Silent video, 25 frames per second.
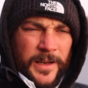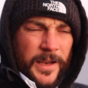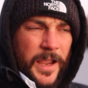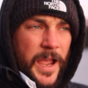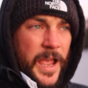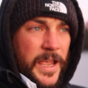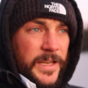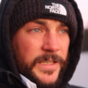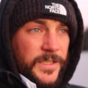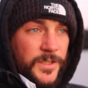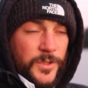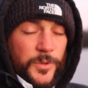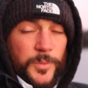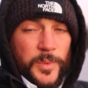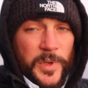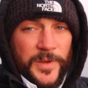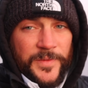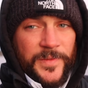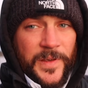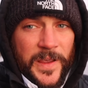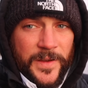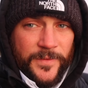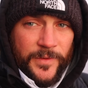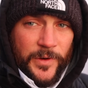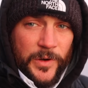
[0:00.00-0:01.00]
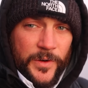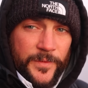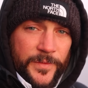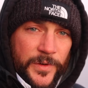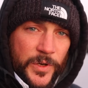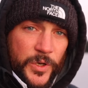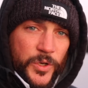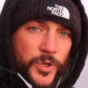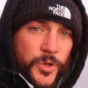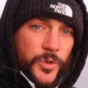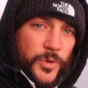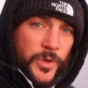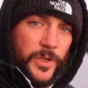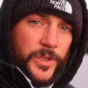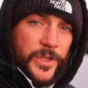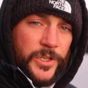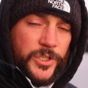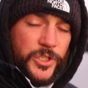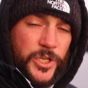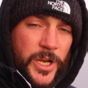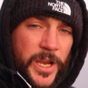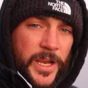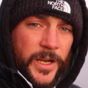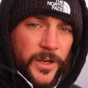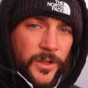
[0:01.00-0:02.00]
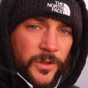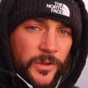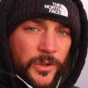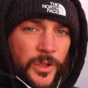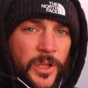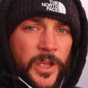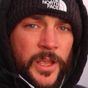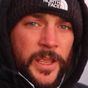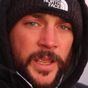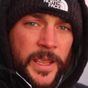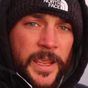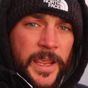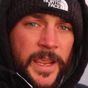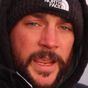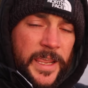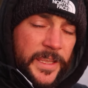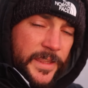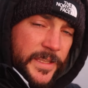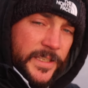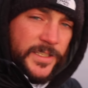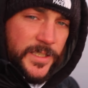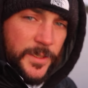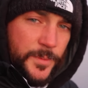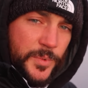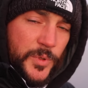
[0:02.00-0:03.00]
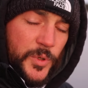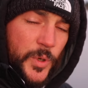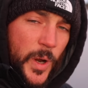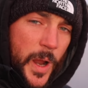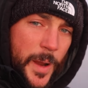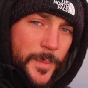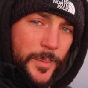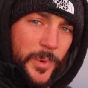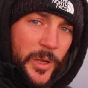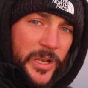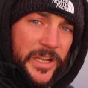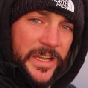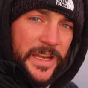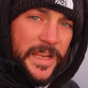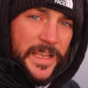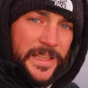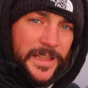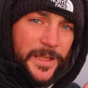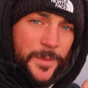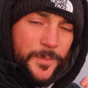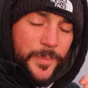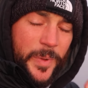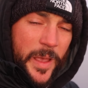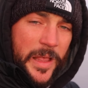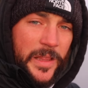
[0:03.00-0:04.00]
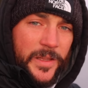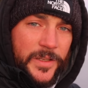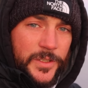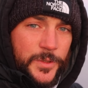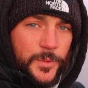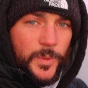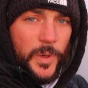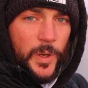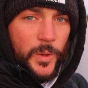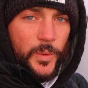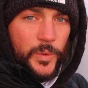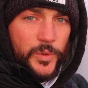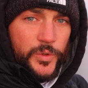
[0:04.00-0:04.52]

Guys, do me a favor if you're new to the channel, hit the subscribe button, hit the bell as well.